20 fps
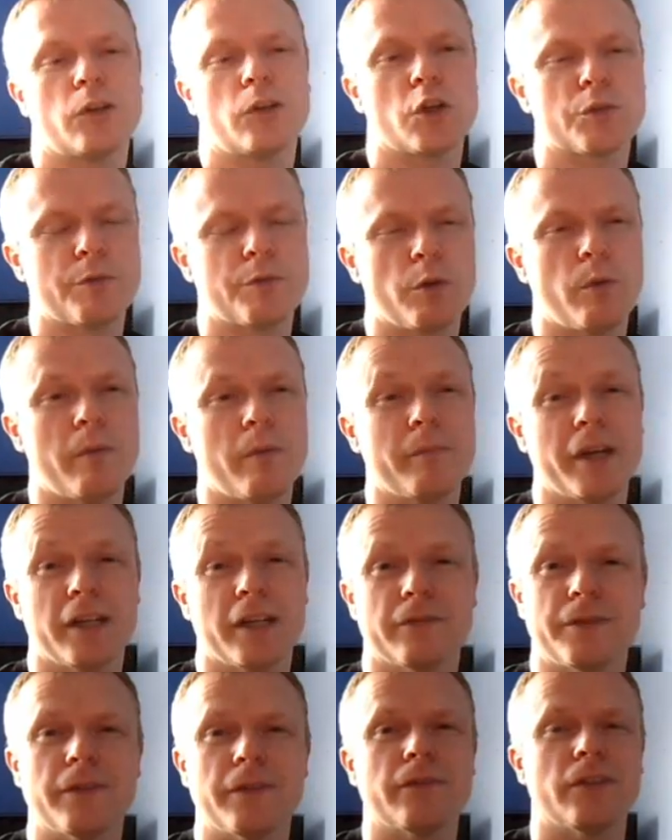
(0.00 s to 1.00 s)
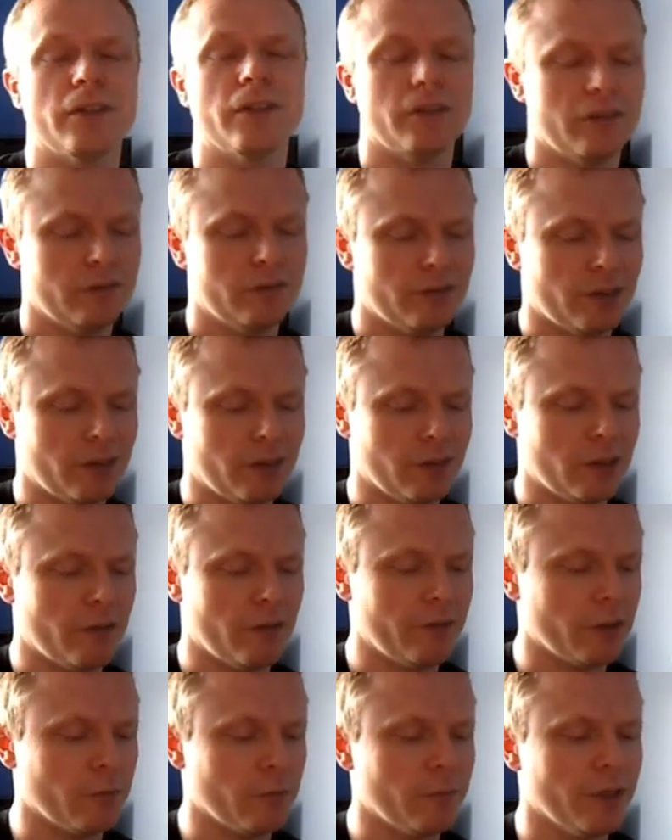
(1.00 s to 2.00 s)
only cost me £1.50, so I
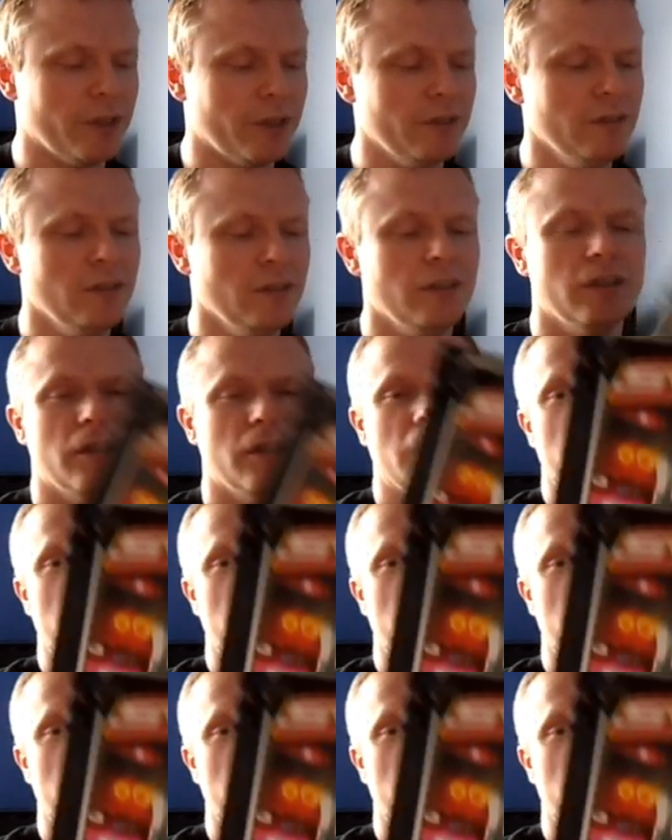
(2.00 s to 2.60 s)
can't really complain.